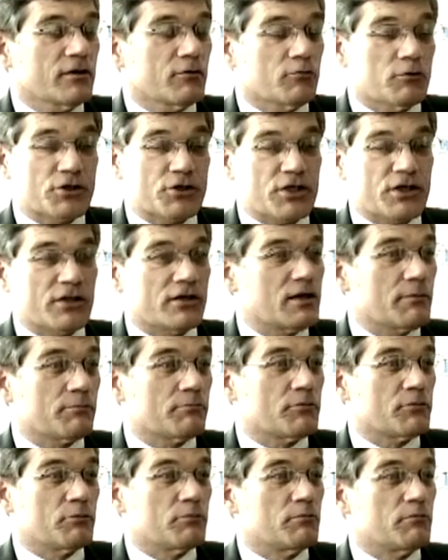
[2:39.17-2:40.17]
which ended up
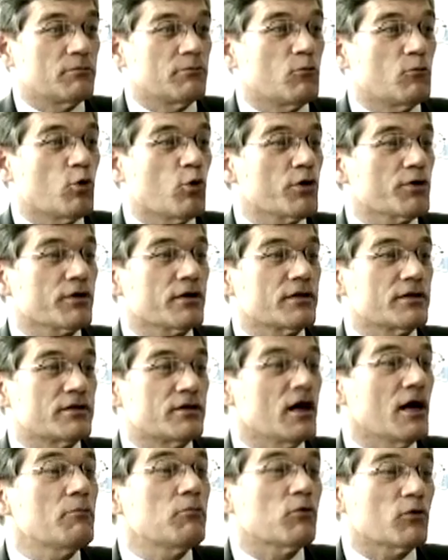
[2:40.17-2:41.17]
more than
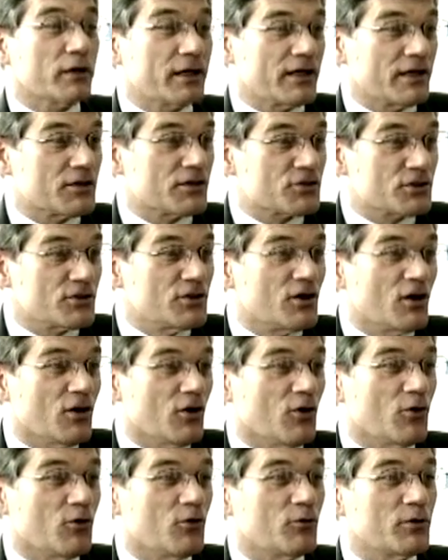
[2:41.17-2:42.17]
doubling its
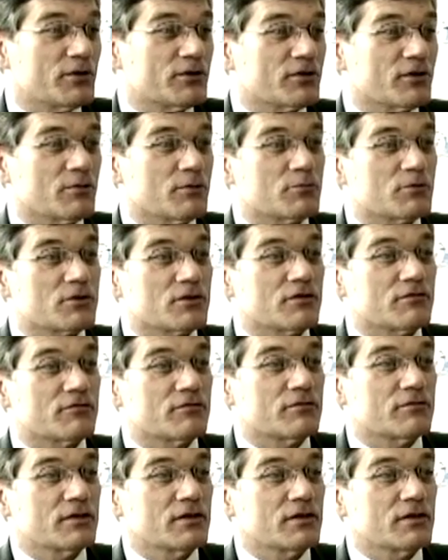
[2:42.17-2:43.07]
goal in terms of